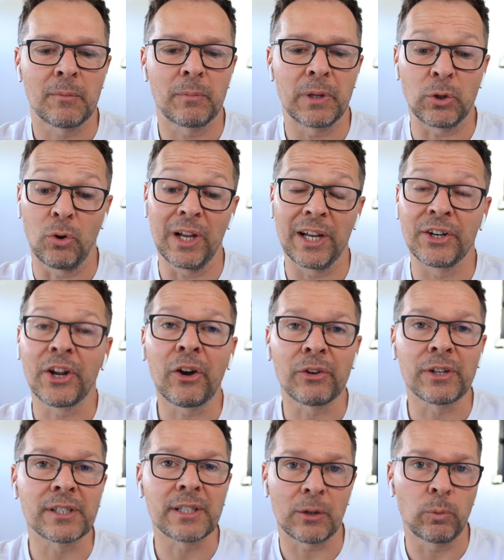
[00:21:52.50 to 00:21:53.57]
But all I know
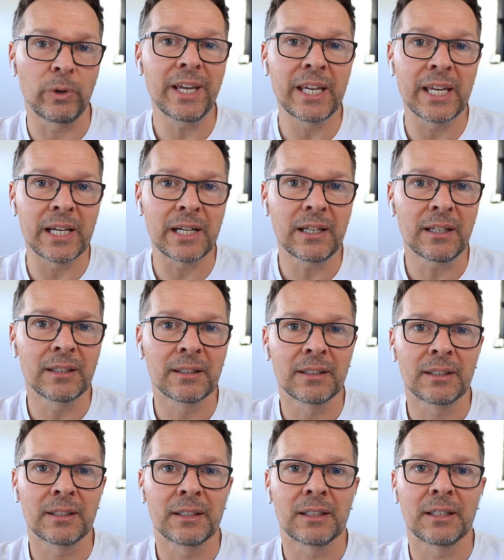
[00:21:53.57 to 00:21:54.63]
is that we're here.
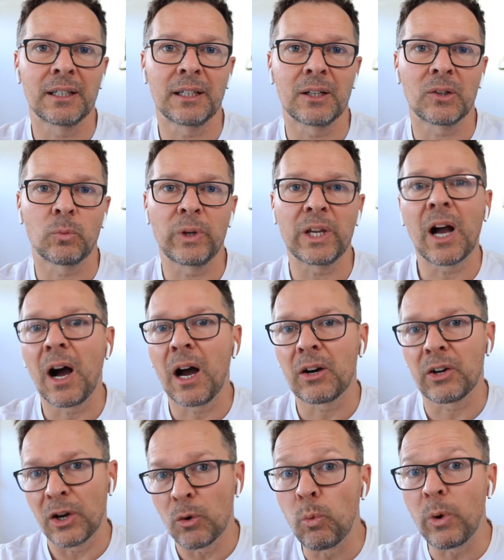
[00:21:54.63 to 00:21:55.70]
We
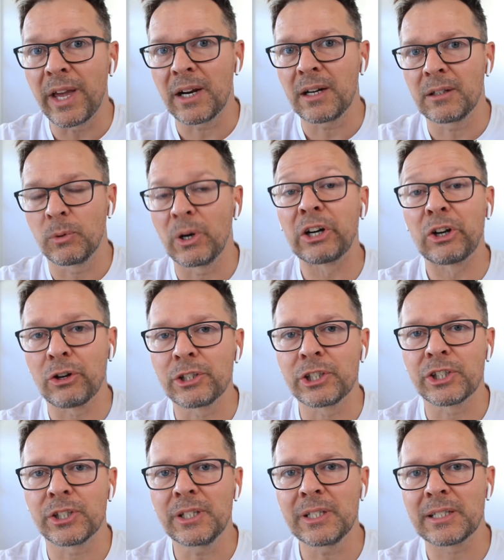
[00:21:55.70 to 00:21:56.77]
are aware. We are
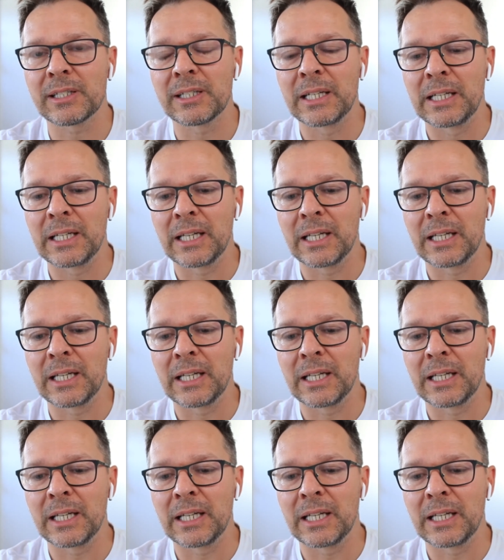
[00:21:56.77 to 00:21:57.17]
conscious.